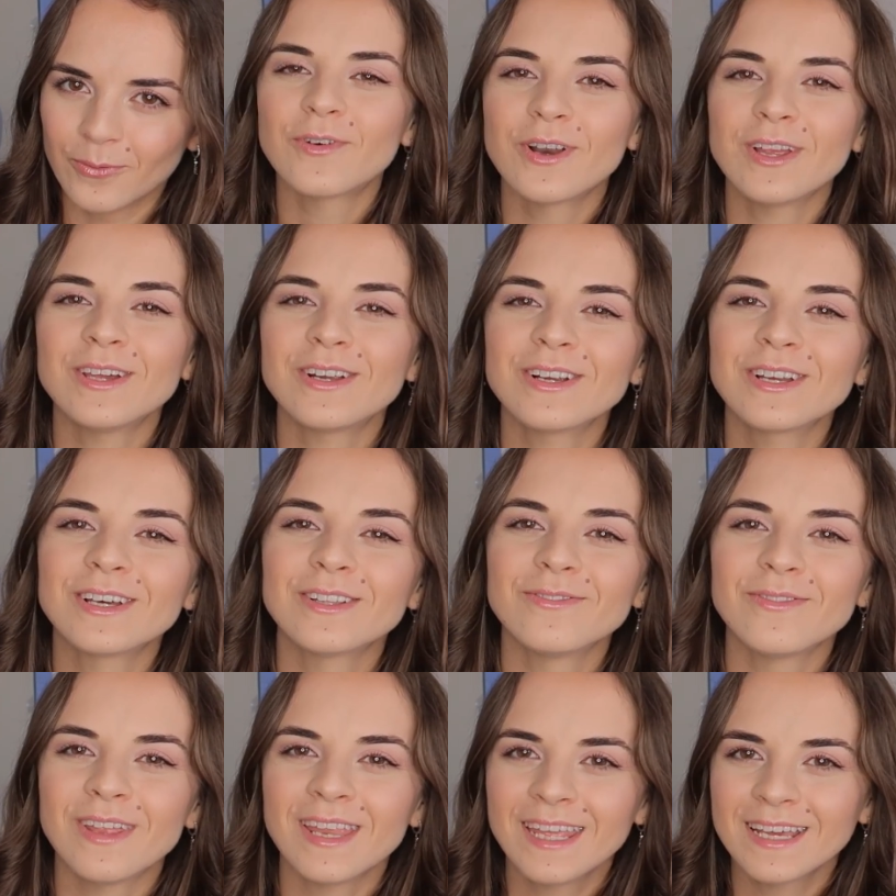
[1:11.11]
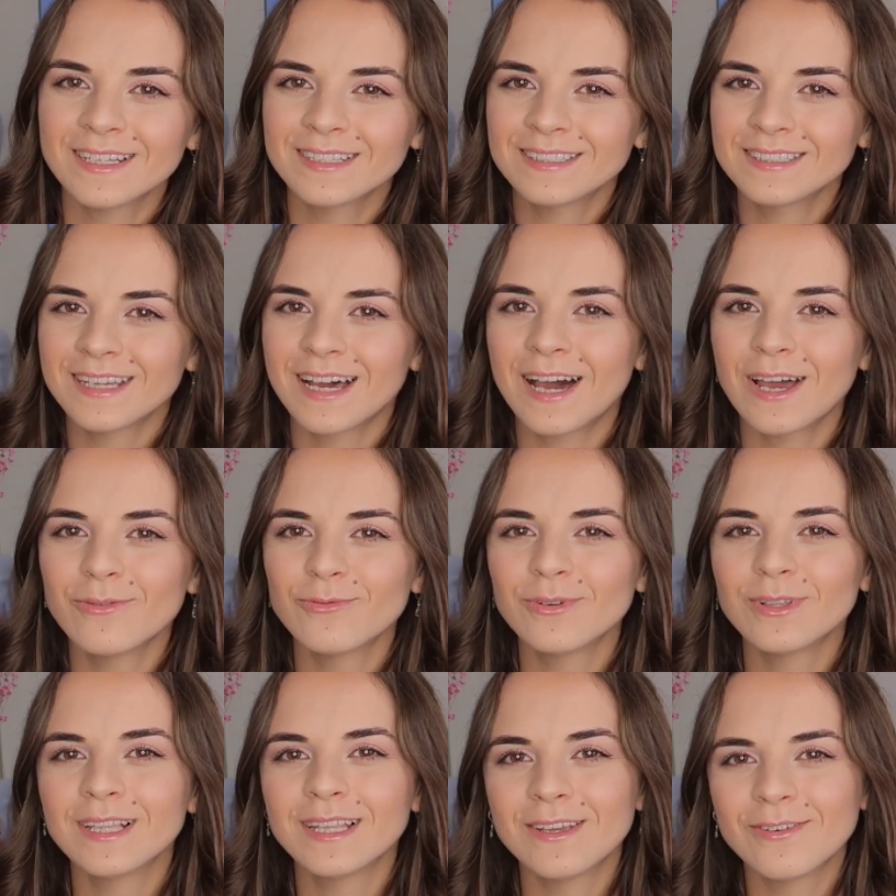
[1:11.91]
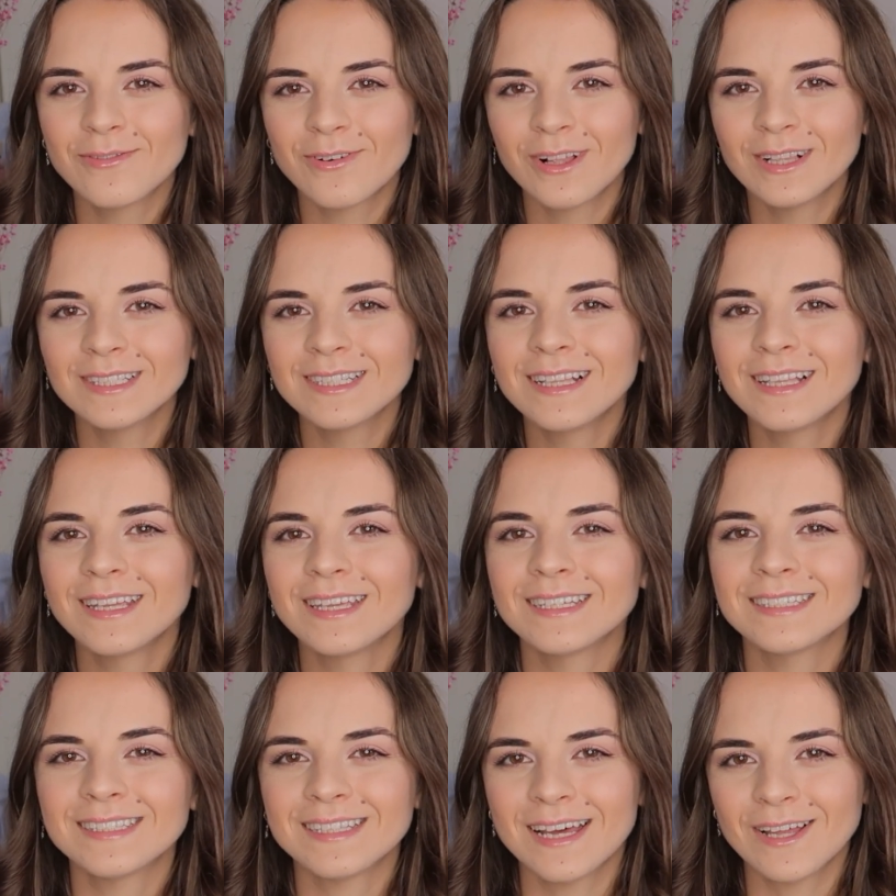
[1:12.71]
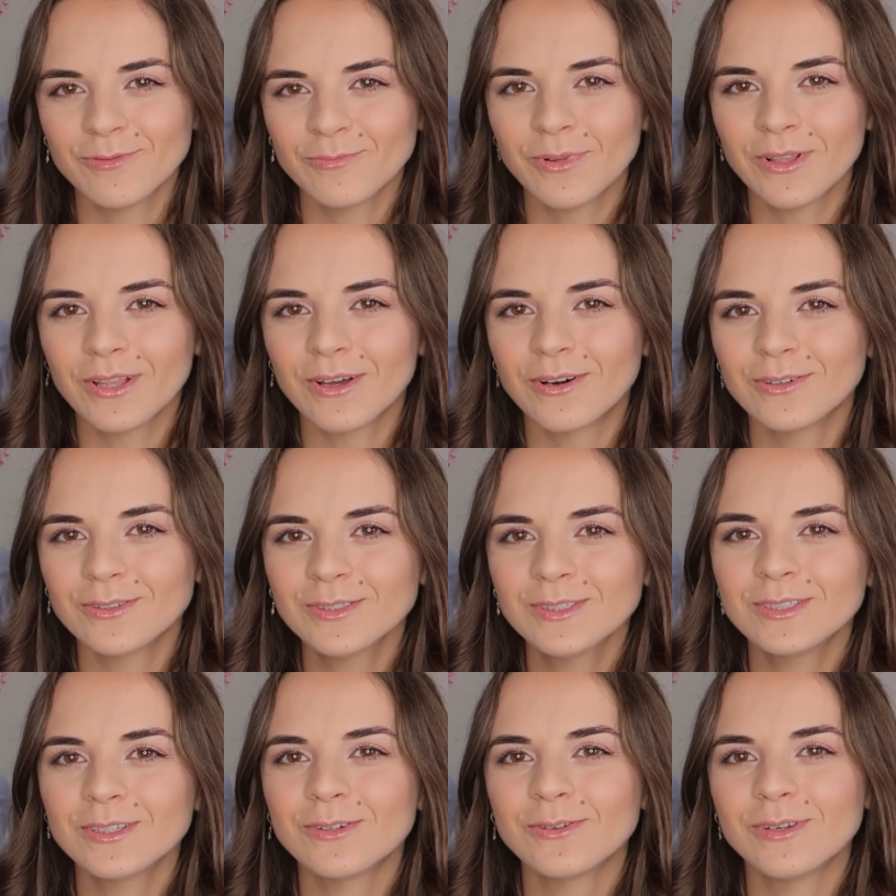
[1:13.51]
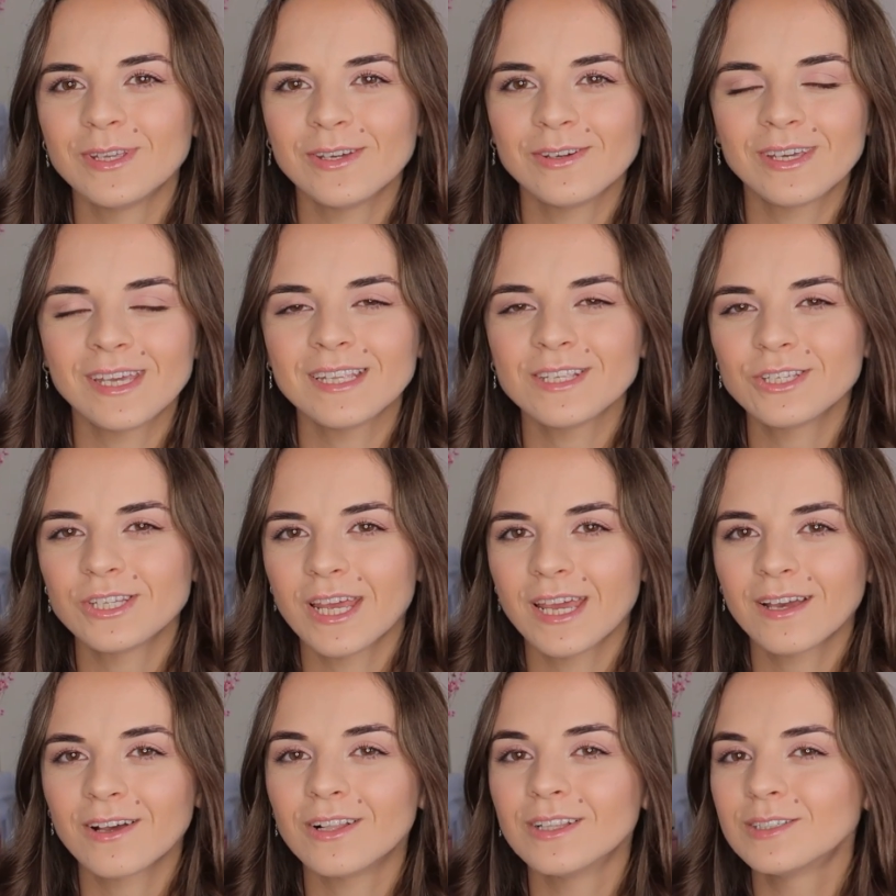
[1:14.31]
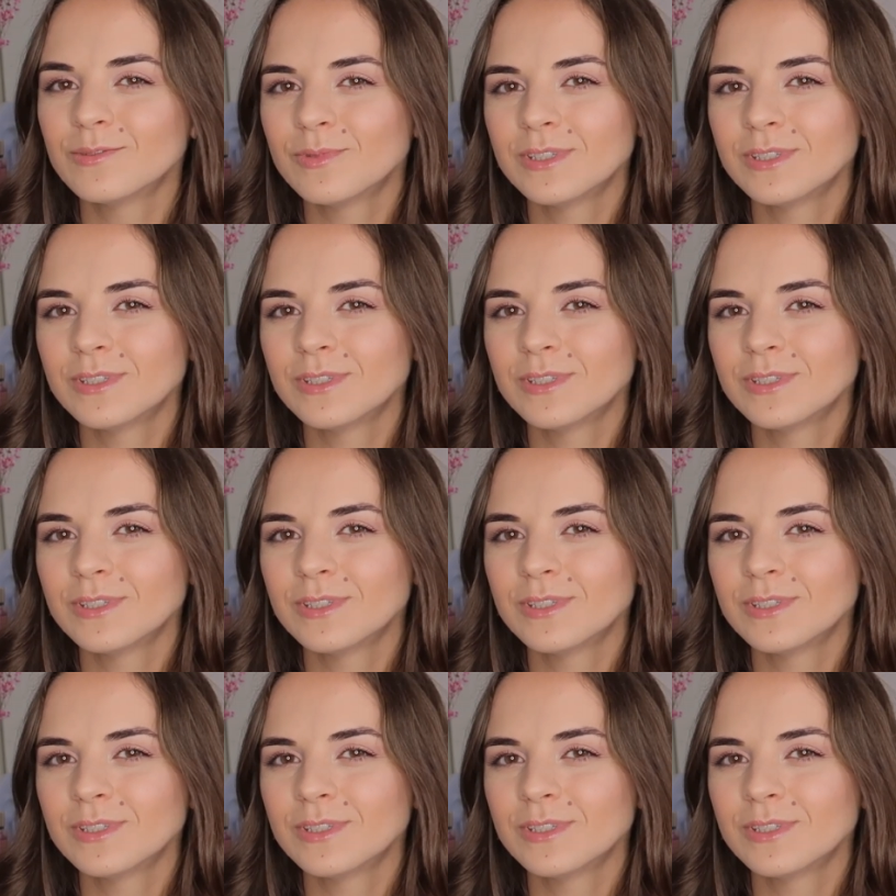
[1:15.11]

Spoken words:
For your convenience, I will leave all the links down below so you can check all the